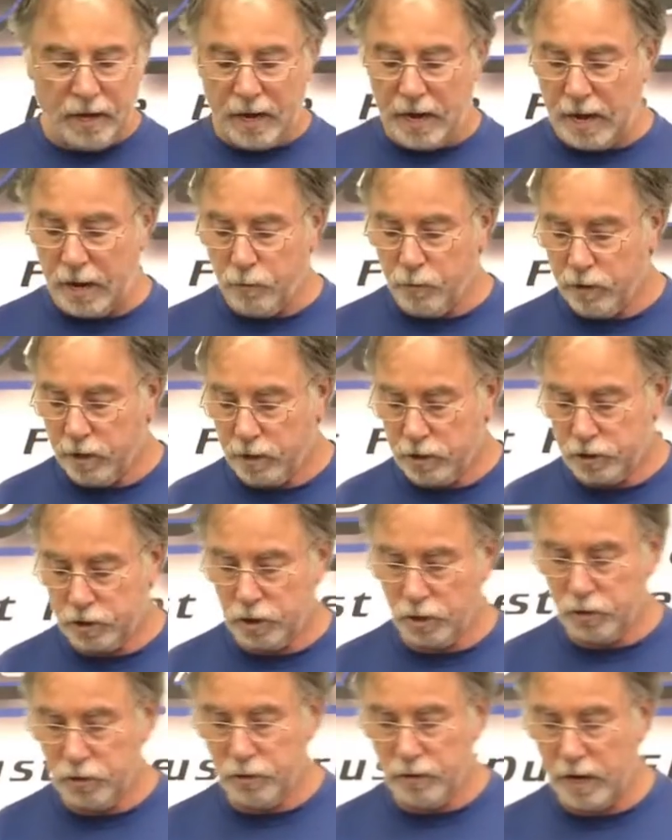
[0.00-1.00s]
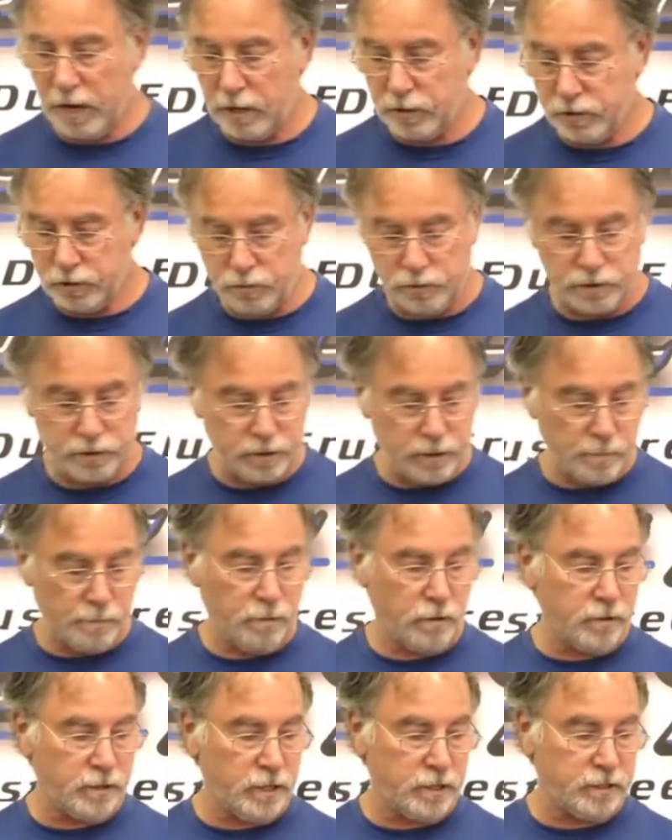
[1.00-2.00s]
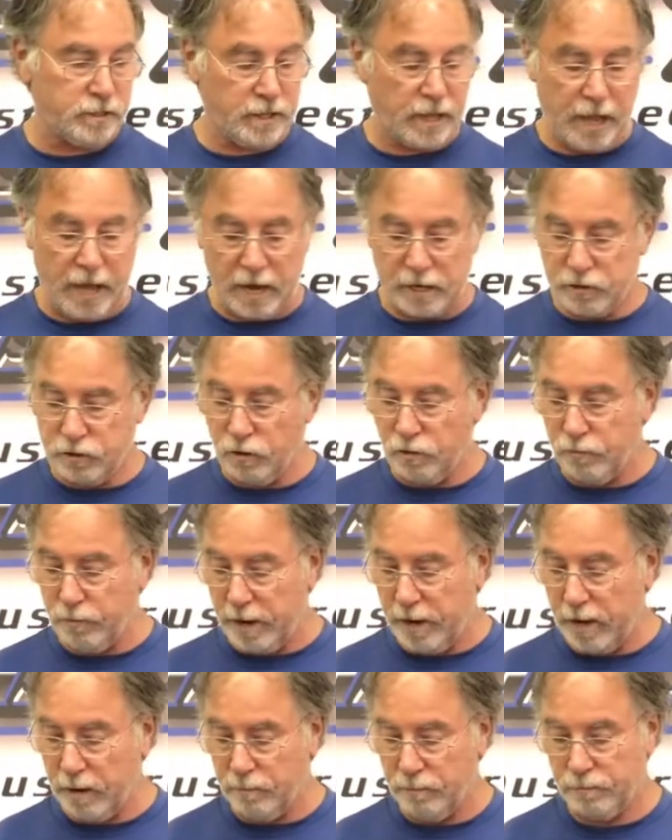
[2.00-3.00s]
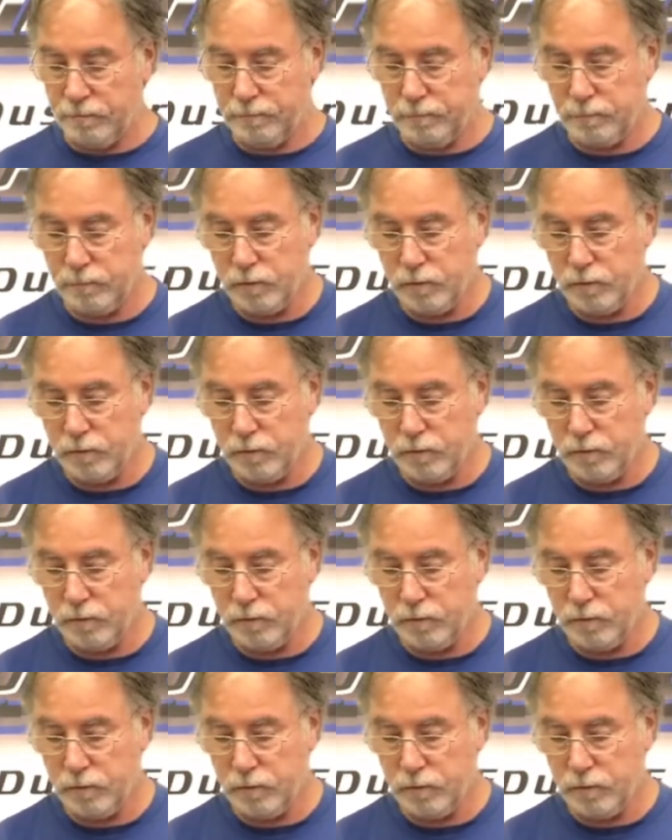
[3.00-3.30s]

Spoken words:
Hi, we're going to show you how to assemble this ExoRam